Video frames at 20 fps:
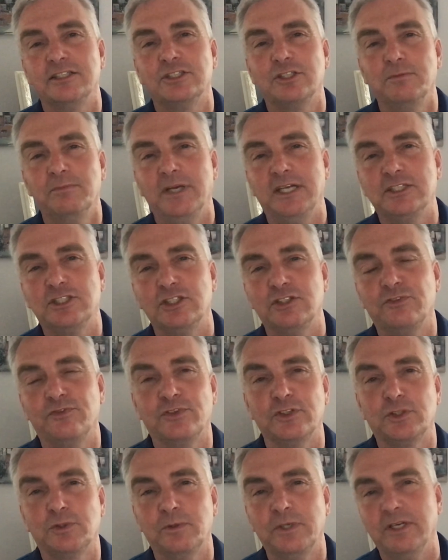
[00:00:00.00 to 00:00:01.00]
It's a message
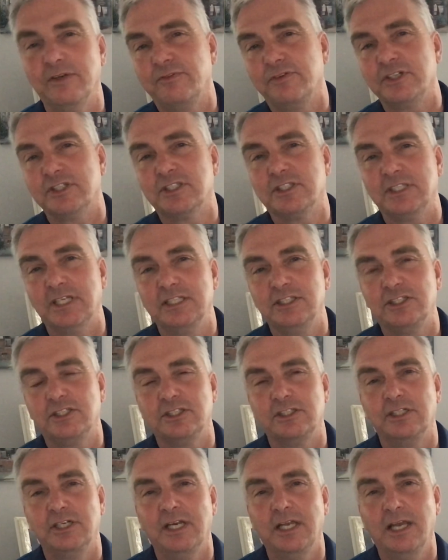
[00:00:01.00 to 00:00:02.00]
for 21st
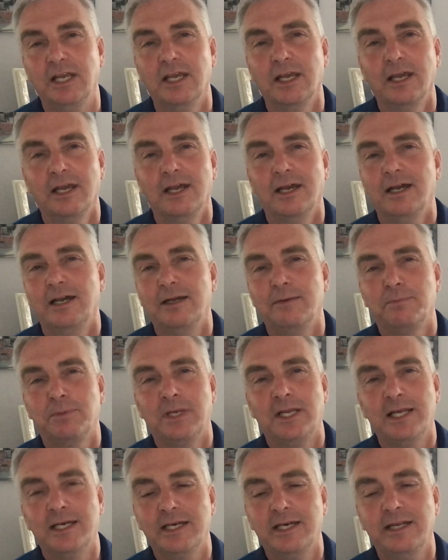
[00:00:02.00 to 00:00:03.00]
century
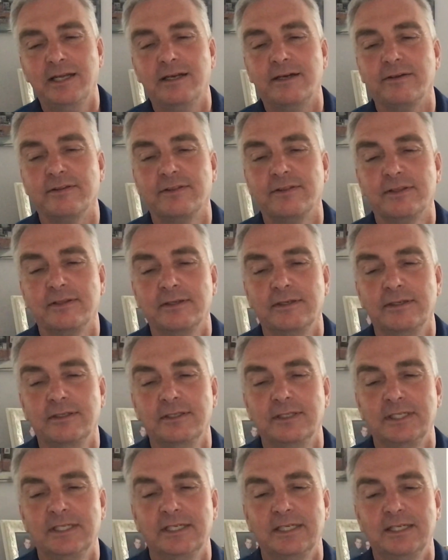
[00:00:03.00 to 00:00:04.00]
planet Earth.
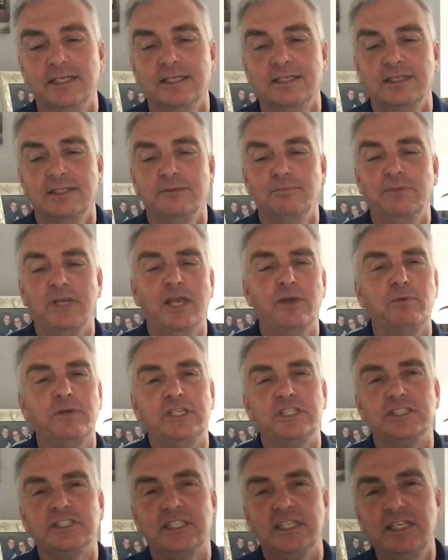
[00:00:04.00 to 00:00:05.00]
May we
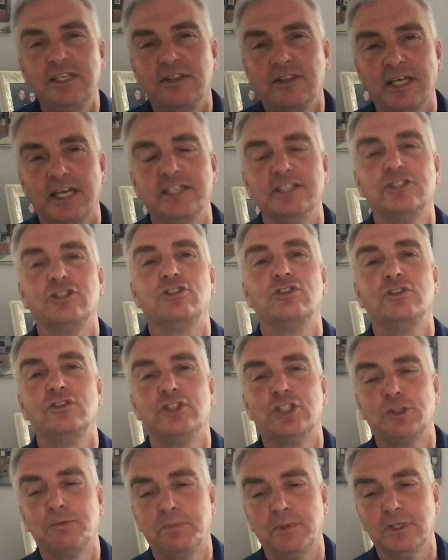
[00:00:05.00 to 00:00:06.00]
see things through
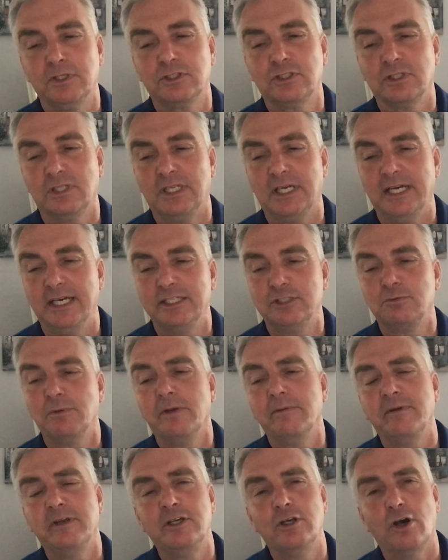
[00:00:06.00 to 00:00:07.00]
spiritual eyes. May
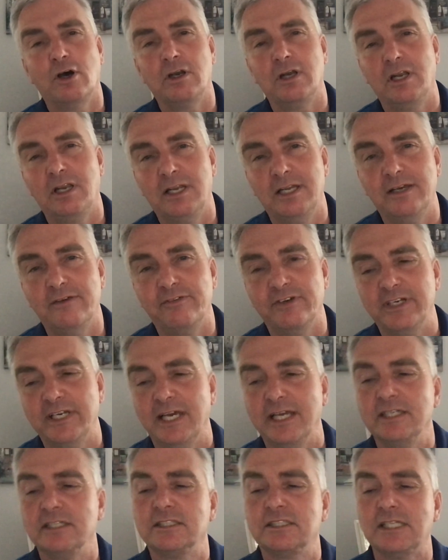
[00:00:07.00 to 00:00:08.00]
we not live in
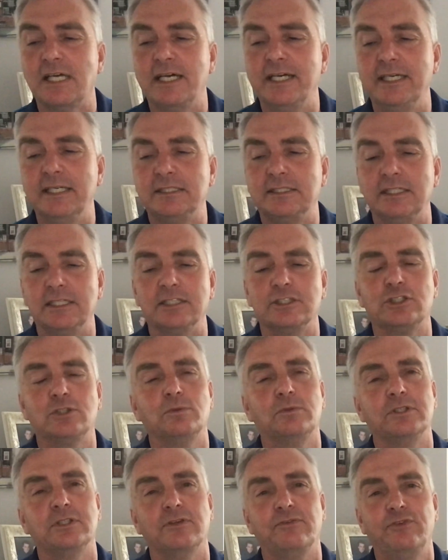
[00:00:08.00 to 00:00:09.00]
anxiety as to
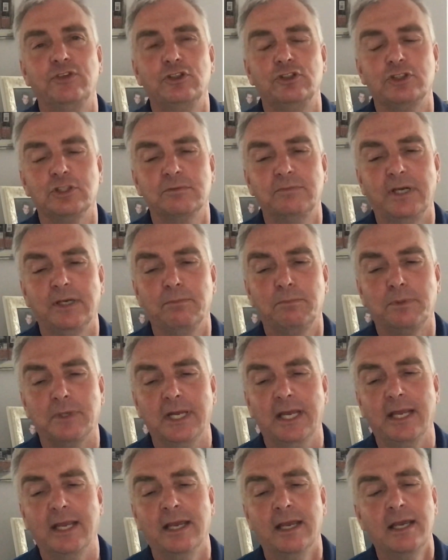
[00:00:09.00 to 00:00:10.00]
what the future might
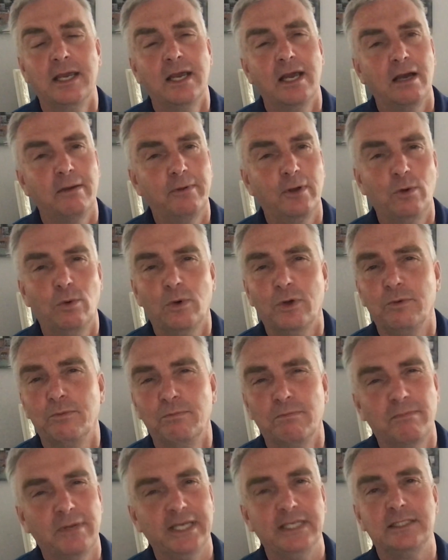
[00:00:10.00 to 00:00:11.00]
bring, about what
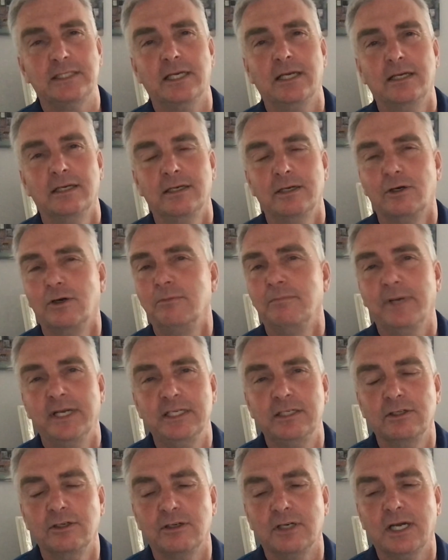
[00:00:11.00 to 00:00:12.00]
might or
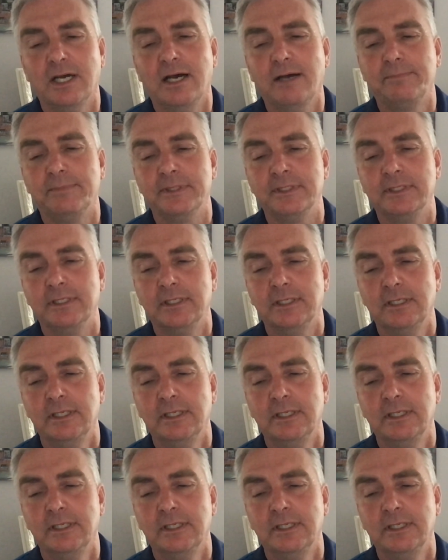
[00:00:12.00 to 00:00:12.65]
might not happen.